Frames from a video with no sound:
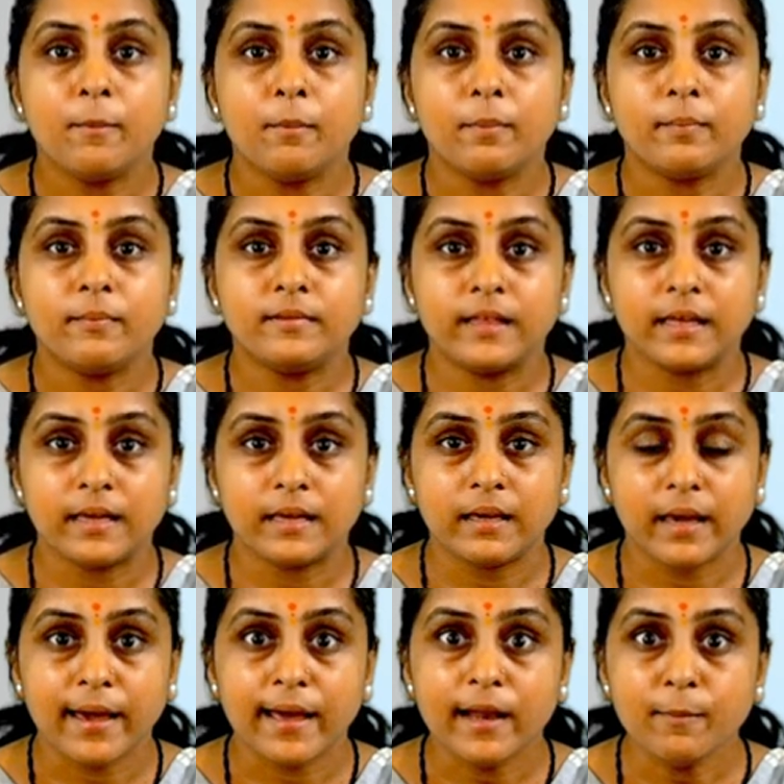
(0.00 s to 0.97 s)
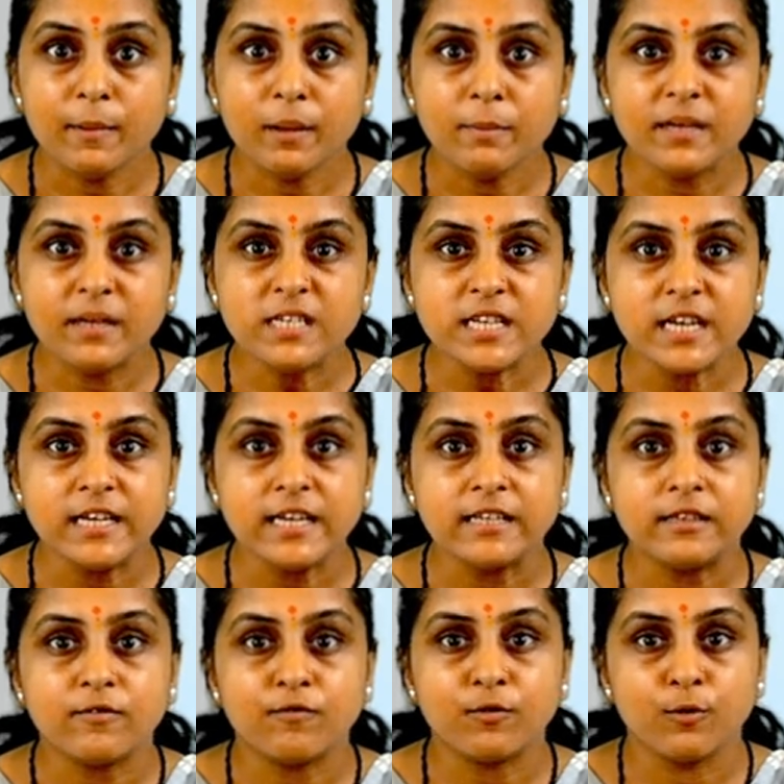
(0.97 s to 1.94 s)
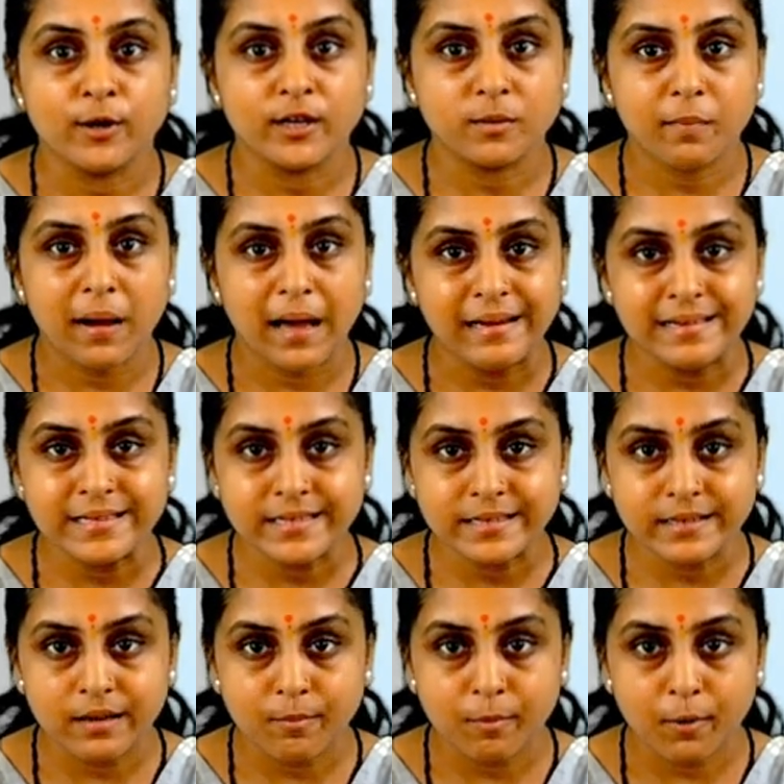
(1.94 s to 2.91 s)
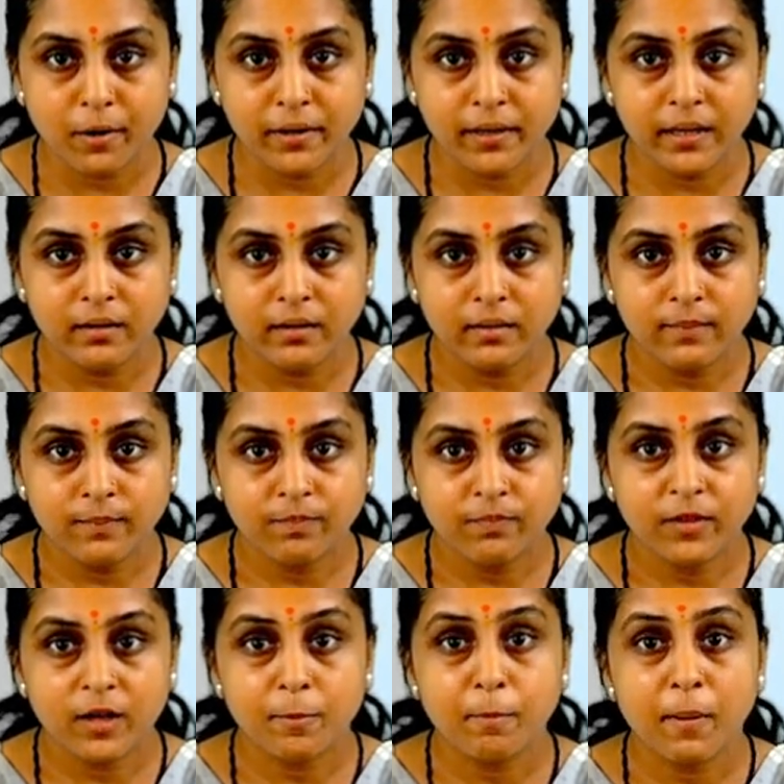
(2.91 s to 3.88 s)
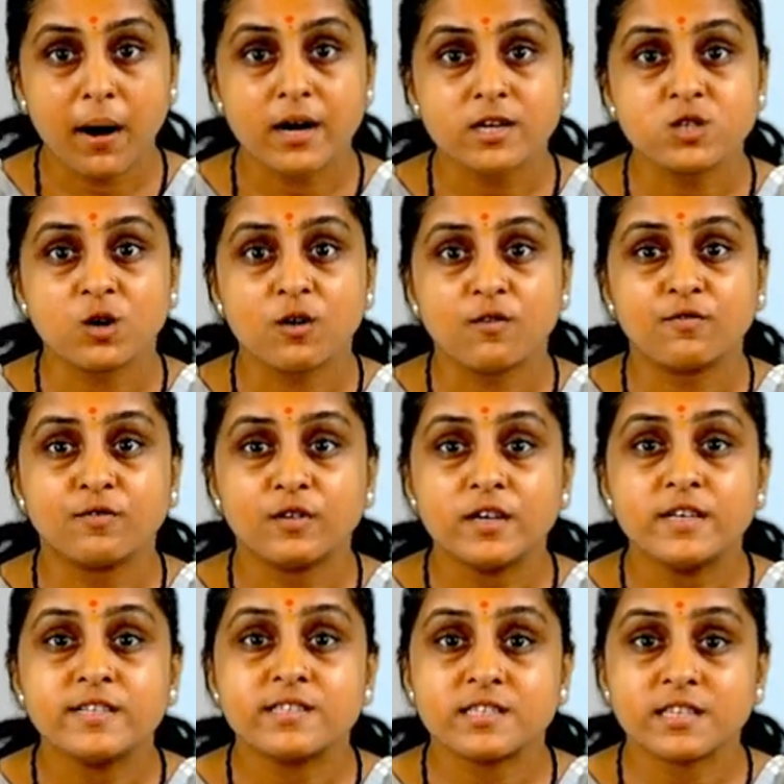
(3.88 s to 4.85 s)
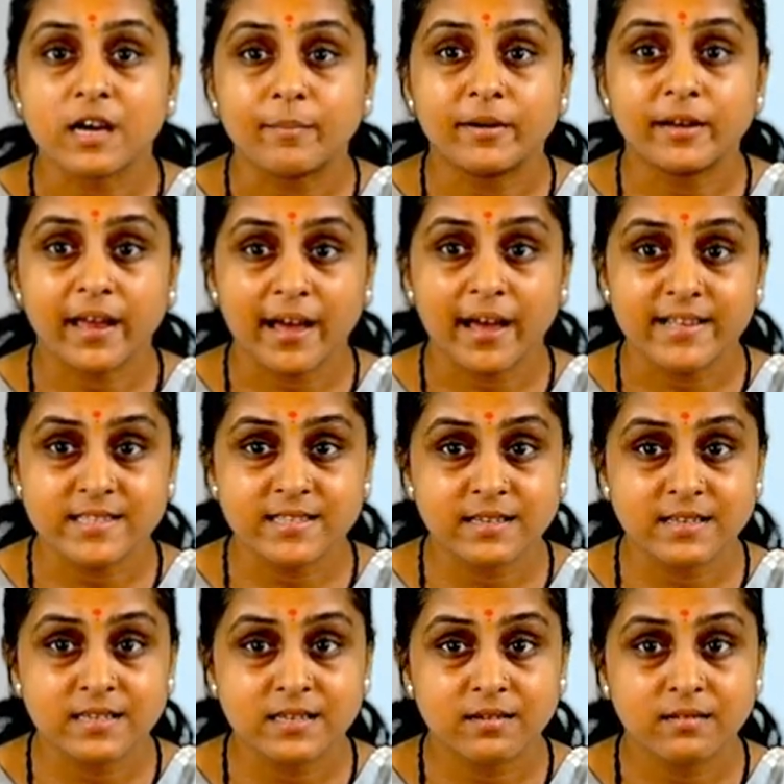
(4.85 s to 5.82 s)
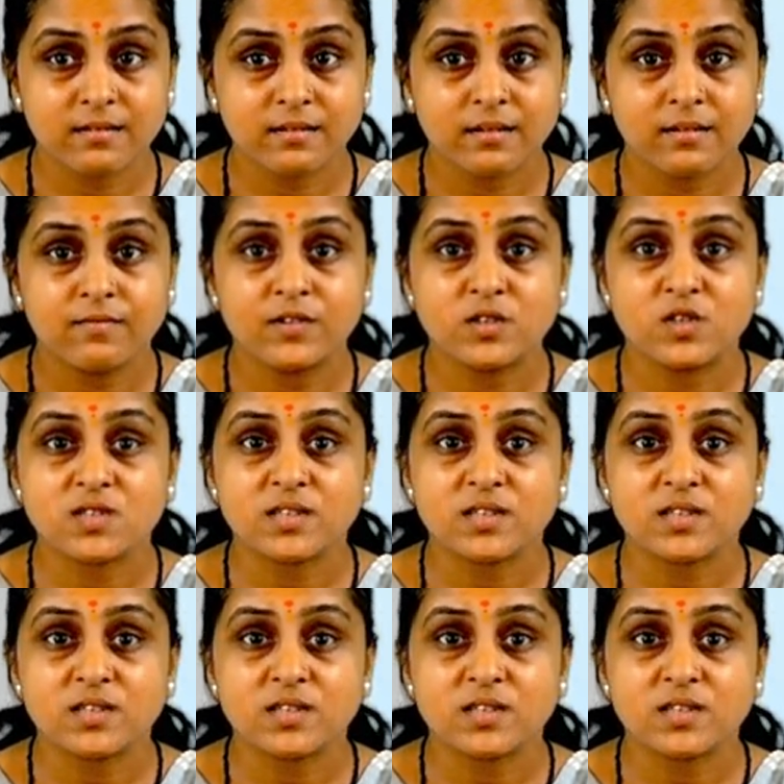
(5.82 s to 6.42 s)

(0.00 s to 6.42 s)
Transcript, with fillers: they help in maintaining the fluid balance in the body. They're part of stomach acid, which is